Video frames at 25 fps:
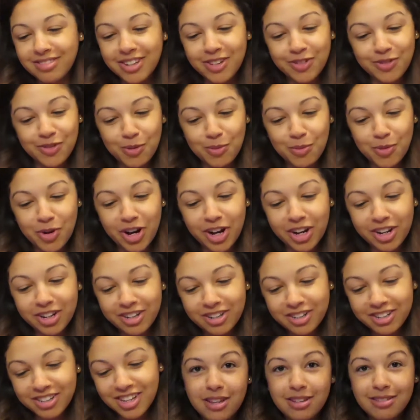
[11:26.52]
from
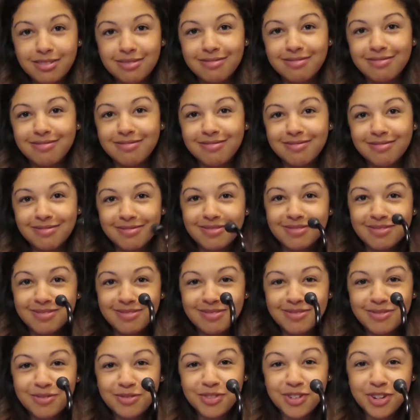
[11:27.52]
work.
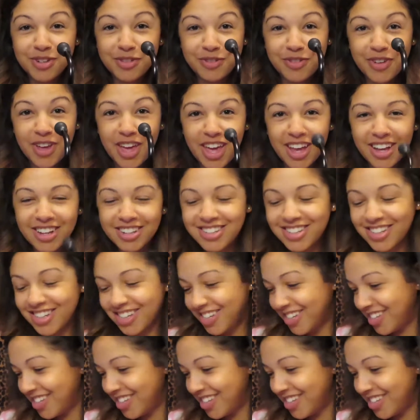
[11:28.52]
Fun fact.